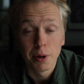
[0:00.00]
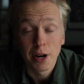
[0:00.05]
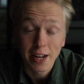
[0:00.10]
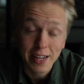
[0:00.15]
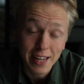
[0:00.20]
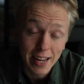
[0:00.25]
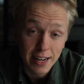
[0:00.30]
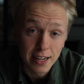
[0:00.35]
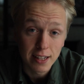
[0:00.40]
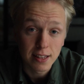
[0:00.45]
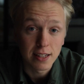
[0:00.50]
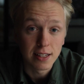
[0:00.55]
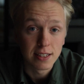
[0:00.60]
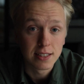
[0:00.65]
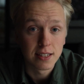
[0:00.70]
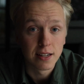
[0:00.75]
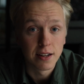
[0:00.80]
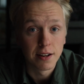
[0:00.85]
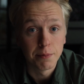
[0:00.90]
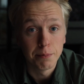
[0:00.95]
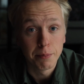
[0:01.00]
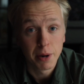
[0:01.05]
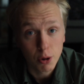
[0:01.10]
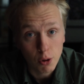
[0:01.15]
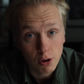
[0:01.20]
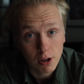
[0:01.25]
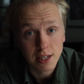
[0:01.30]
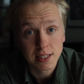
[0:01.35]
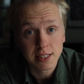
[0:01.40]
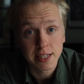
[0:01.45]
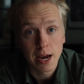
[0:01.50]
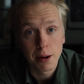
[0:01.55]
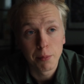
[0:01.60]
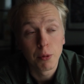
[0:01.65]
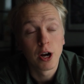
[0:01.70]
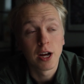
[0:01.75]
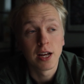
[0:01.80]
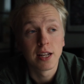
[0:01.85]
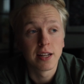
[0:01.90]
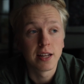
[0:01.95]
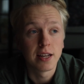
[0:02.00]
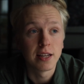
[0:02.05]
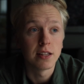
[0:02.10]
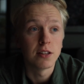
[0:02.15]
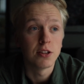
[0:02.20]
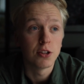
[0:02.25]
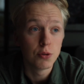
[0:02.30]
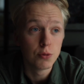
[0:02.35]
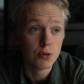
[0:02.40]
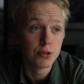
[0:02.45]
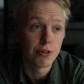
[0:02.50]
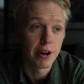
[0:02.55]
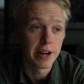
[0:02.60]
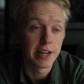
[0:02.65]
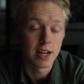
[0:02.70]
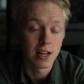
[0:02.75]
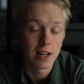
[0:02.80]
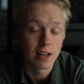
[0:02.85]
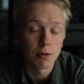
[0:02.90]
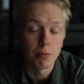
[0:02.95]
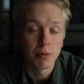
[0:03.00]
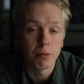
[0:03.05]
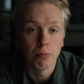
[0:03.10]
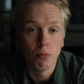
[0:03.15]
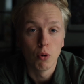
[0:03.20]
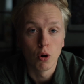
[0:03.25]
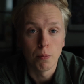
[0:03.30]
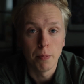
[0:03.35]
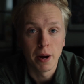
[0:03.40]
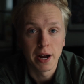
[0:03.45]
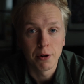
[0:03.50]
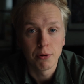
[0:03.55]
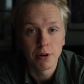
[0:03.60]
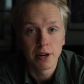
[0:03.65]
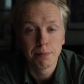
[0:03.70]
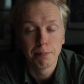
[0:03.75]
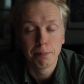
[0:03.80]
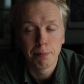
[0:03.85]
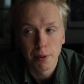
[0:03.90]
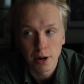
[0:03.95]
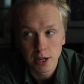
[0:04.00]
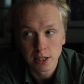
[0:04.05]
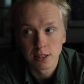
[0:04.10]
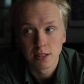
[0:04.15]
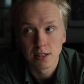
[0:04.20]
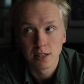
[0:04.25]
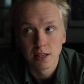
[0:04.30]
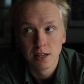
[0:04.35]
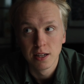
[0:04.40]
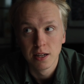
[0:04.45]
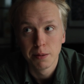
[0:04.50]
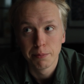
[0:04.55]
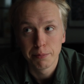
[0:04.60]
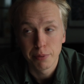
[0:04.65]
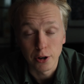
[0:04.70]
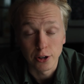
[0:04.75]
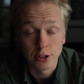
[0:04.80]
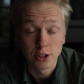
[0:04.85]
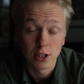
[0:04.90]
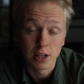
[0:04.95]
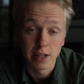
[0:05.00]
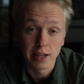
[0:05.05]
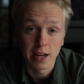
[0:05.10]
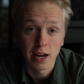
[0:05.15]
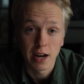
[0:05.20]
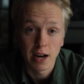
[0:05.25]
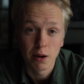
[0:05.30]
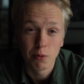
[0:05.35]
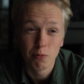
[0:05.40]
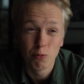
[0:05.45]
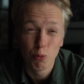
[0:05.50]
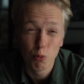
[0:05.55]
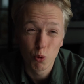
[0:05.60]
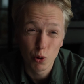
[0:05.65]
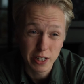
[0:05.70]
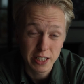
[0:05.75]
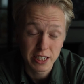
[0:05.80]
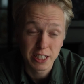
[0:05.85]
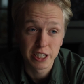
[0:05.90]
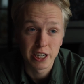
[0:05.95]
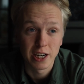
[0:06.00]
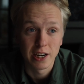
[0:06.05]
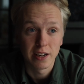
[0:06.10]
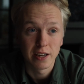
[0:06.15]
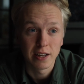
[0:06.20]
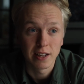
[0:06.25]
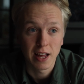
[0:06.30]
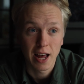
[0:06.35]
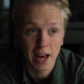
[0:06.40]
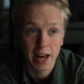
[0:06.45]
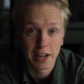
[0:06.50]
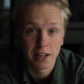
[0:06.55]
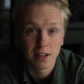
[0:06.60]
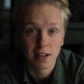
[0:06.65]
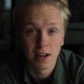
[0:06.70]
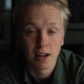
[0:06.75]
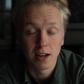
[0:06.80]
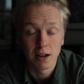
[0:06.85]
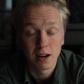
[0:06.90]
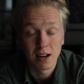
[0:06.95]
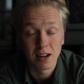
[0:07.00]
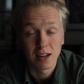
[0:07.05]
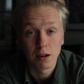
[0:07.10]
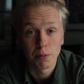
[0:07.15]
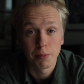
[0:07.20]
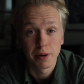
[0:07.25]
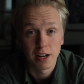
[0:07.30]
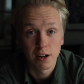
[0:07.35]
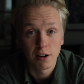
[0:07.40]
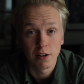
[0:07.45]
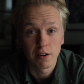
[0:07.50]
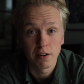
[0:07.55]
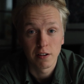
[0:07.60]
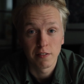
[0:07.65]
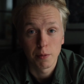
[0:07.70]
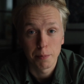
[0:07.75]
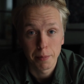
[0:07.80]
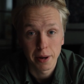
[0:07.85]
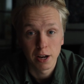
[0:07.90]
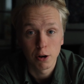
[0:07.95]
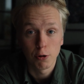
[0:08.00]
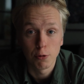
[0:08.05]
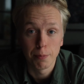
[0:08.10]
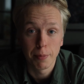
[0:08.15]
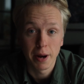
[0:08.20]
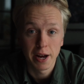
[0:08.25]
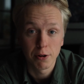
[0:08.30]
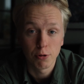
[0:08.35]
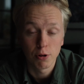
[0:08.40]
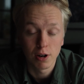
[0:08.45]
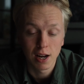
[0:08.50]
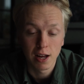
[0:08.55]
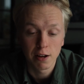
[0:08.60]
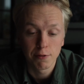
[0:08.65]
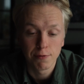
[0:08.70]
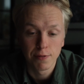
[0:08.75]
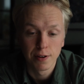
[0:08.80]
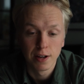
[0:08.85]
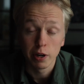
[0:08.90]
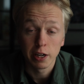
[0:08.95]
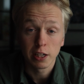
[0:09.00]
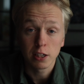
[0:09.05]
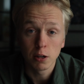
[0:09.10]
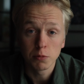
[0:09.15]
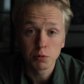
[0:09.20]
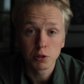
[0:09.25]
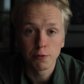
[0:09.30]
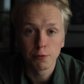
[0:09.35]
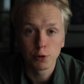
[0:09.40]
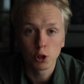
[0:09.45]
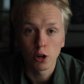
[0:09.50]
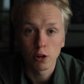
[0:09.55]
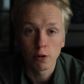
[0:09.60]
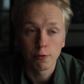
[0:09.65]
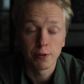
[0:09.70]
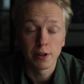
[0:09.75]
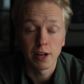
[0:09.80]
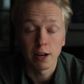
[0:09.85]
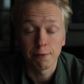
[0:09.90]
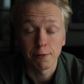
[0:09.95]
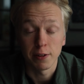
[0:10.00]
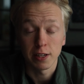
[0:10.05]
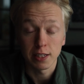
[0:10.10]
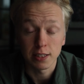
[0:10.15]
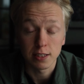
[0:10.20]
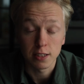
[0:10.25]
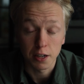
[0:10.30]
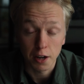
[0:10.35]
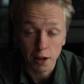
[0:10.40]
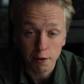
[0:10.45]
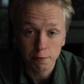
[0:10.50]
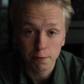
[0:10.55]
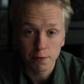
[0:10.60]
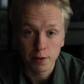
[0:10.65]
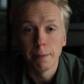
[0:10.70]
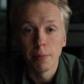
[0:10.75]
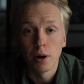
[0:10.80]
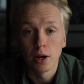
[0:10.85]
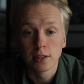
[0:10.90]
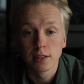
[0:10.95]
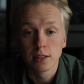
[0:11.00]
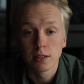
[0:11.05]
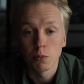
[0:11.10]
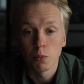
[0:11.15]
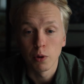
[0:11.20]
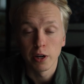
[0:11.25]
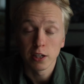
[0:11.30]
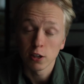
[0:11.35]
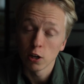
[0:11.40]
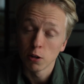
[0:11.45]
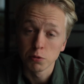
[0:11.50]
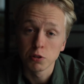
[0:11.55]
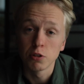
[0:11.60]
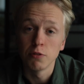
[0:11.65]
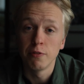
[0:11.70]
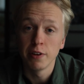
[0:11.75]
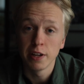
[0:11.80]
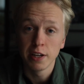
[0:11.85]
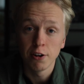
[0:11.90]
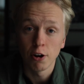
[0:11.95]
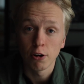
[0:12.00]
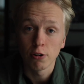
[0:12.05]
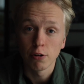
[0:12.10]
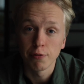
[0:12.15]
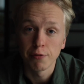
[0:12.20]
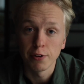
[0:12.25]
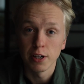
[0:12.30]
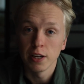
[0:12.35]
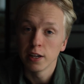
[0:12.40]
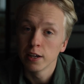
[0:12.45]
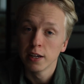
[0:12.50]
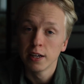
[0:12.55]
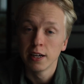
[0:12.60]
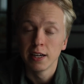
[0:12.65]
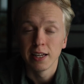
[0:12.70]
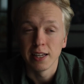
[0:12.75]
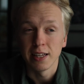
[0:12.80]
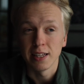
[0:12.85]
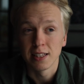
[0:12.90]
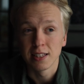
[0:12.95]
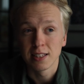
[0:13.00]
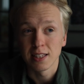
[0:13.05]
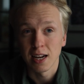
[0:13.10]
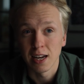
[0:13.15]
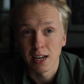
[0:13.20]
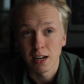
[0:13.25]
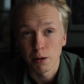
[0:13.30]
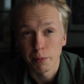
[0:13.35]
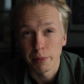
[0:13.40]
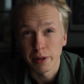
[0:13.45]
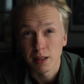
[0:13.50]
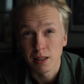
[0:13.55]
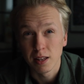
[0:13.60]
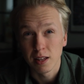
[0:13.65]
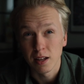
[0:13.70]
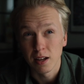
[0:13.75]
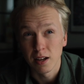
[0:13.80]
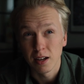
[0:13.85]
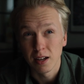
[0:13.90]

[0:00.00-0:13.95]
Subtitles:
But I get it, it's a mirrorless camera and they do drain a little bit more battery, but personally I wish it had a little bit of a better battery life. When it comes to photography, I think it's enough, but when it comes to videography, it's a little bit